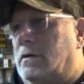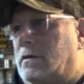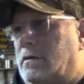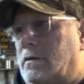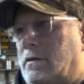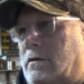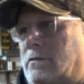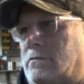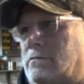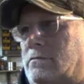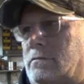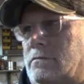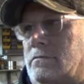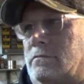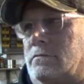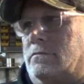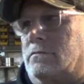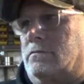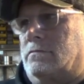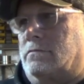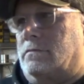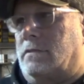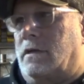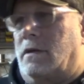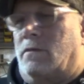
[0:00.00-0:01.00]
and
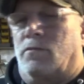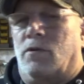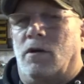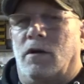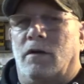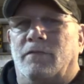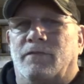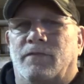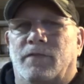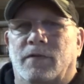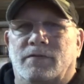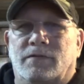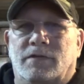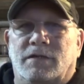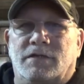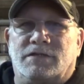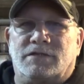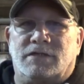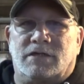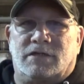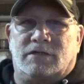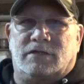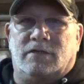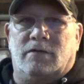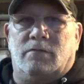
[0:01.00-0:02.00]
they run 50,
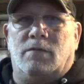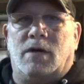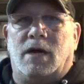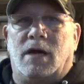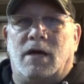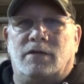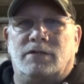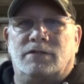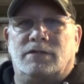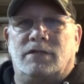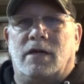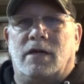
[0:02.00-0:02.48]
60 miles an